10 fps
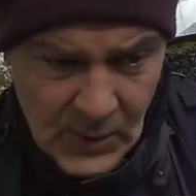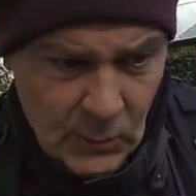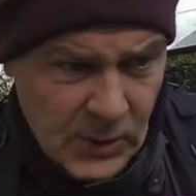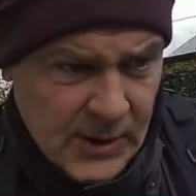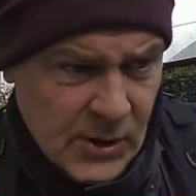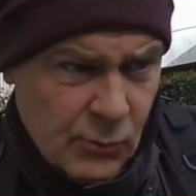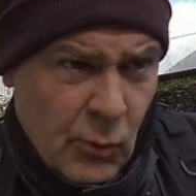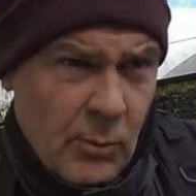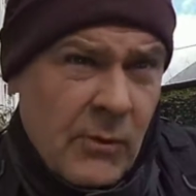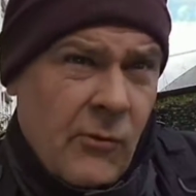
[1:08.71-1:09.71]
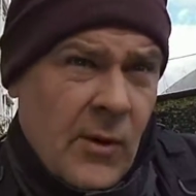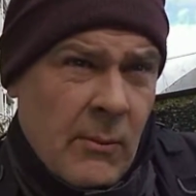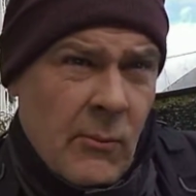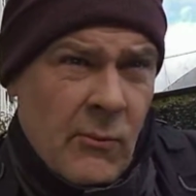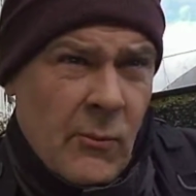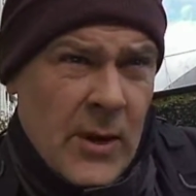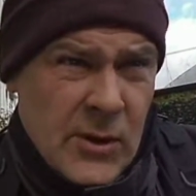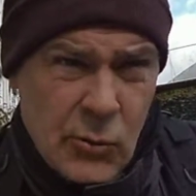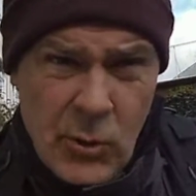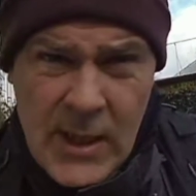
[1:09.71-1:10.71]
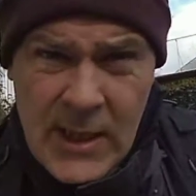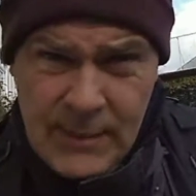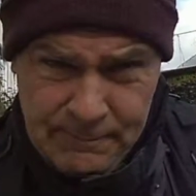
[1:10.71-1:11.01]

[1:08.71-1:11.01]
with this woman from Venezuela.